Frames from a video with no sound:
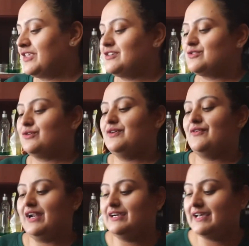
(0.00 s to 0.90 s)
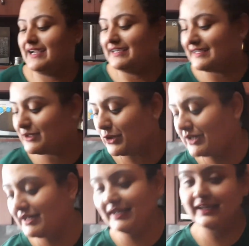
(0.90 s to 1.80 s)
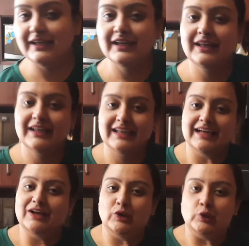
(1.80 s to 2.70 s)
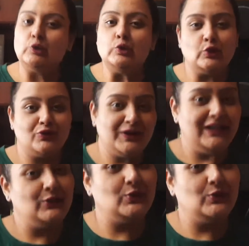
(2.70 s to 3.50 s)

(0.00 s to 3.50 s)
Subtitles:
so we went ahead and already gundofied